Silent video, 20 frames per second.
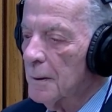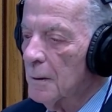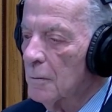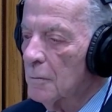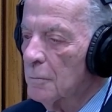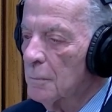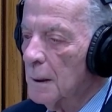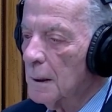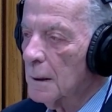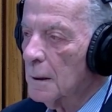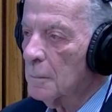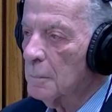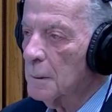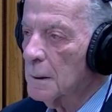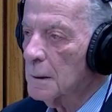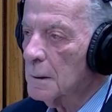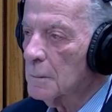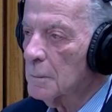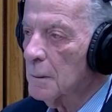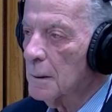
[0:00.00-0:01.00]
of making
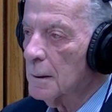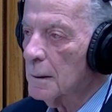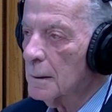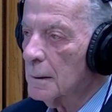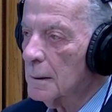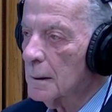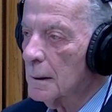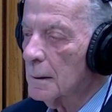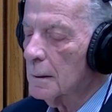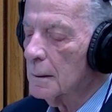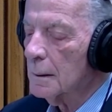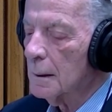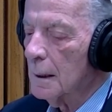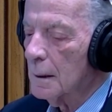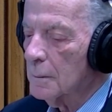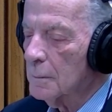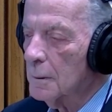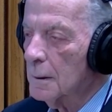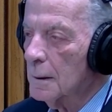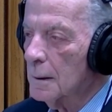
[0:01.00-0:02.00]
peace with a
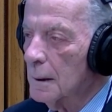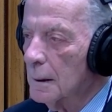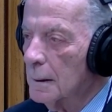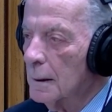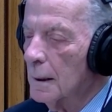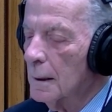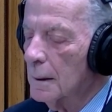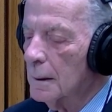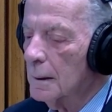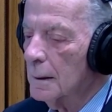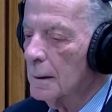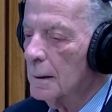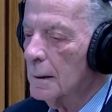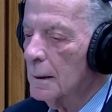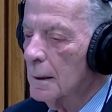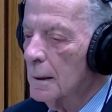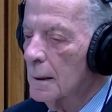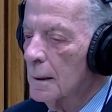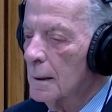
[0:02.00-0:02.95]
country that I